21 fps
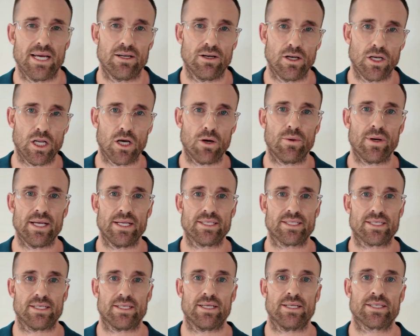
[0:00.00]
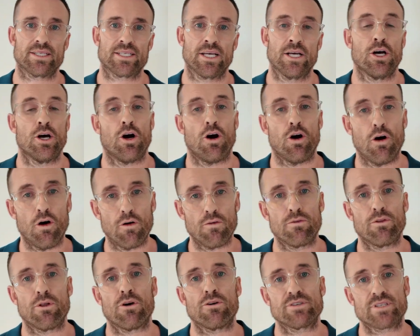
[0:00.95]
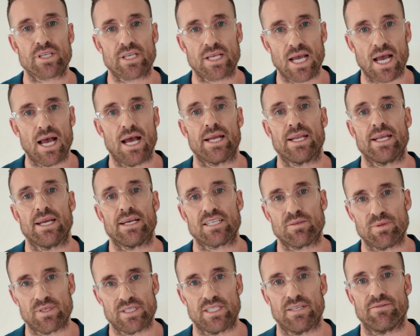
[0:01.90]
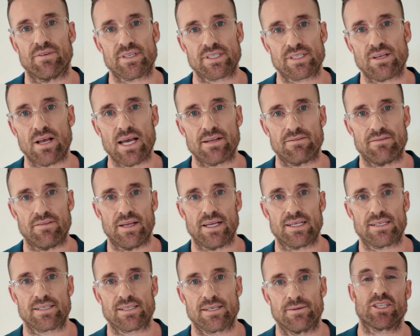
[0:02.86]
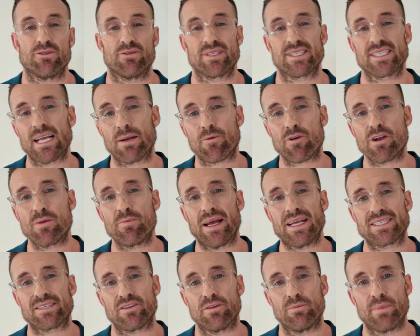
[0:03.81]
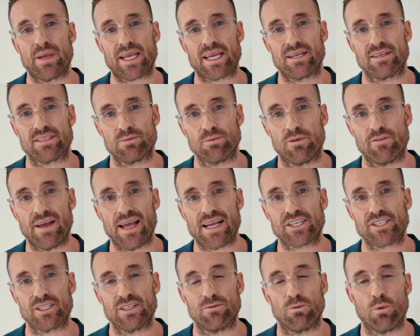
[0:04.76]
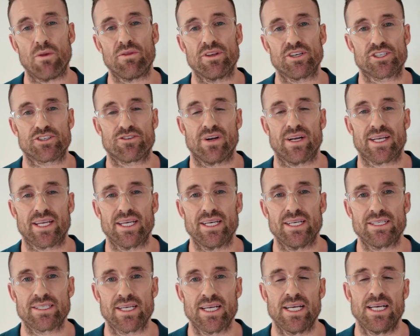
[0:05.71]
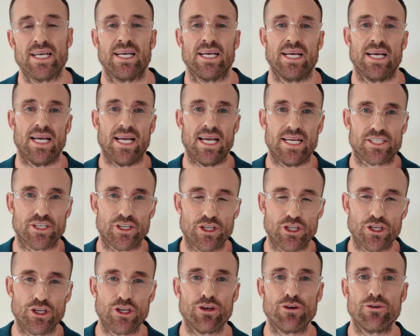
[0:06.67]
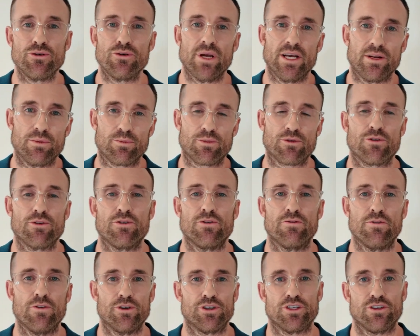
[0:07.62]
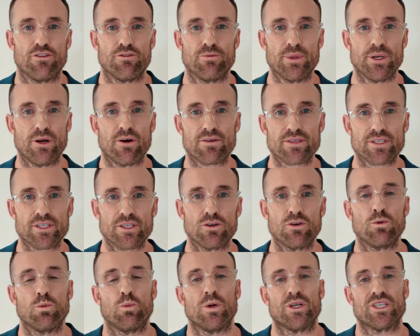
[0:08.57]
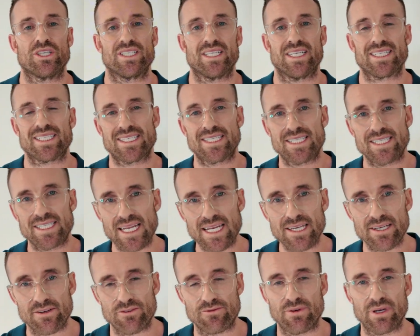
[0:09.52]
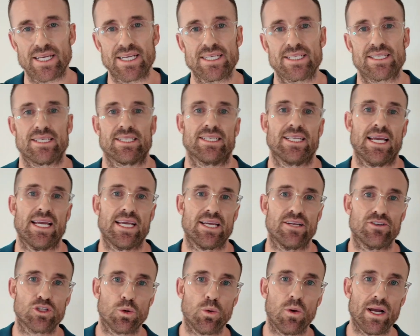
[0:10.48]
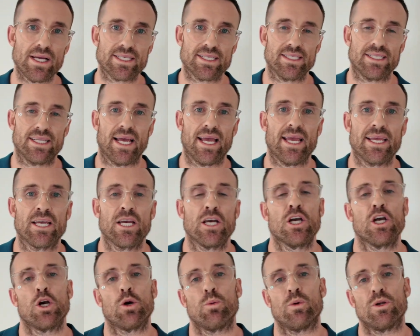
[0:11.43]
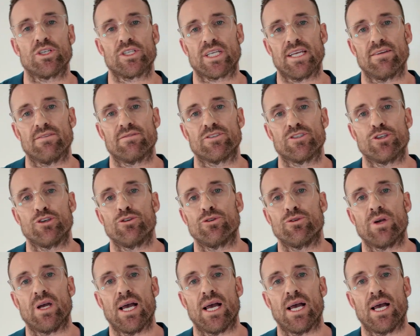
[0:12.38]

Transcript: and a lower incidence of those cardiac specific side effects. So in summary, based on the mechanism of action of what this drug is, it's a new and improved version of minoxidil, which is extended release taken twice a day, which gives you